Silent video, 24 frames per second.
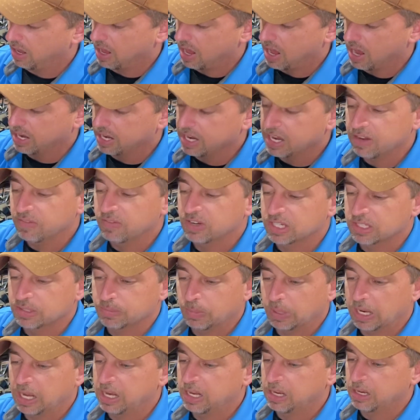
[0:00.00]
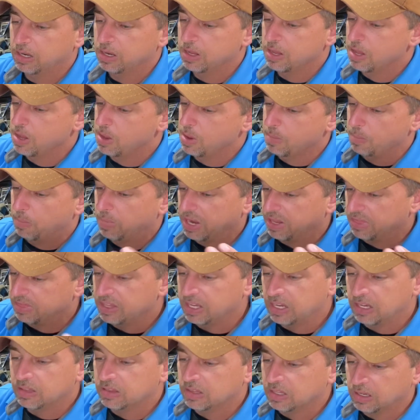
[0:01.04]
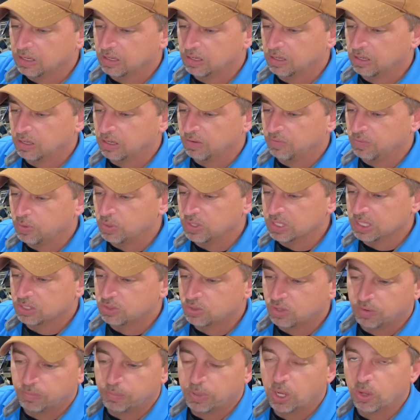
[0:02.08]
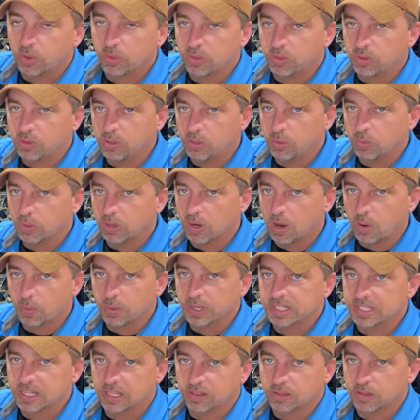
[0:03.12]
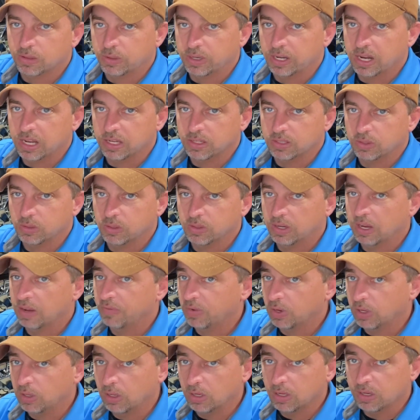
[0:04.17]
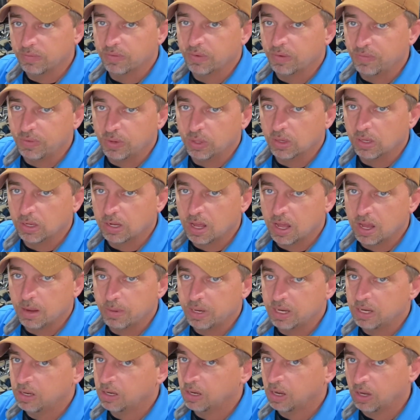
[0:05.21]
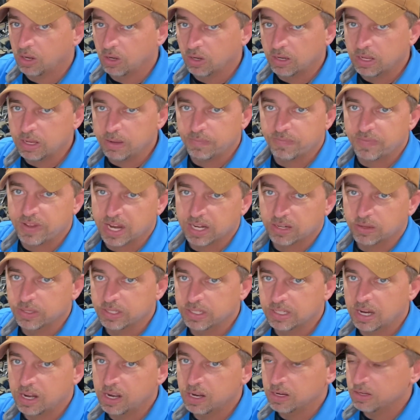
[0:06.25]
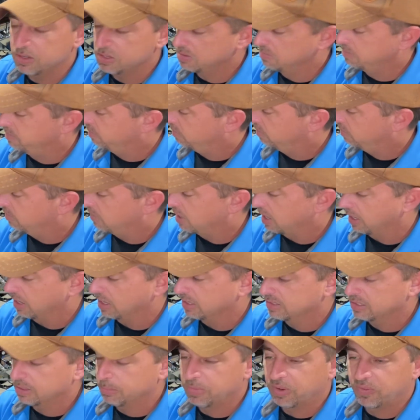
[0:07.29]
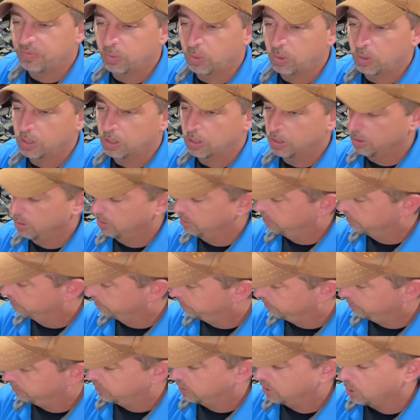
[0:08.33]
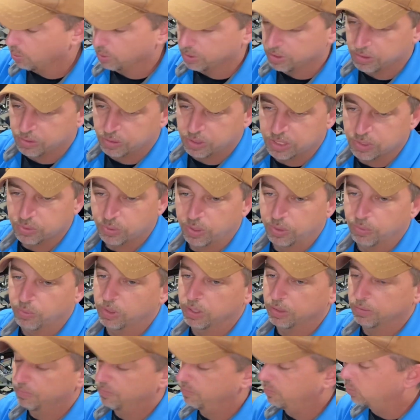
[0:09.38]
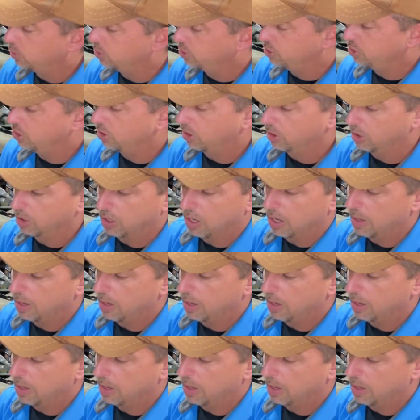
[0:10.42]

I can't even explain it, but I think that if you test drove both, you would always take the 392. Now, if you're looking for fuel economy and you're gonna keep factory tires, like I said before, go with the 321, for sure.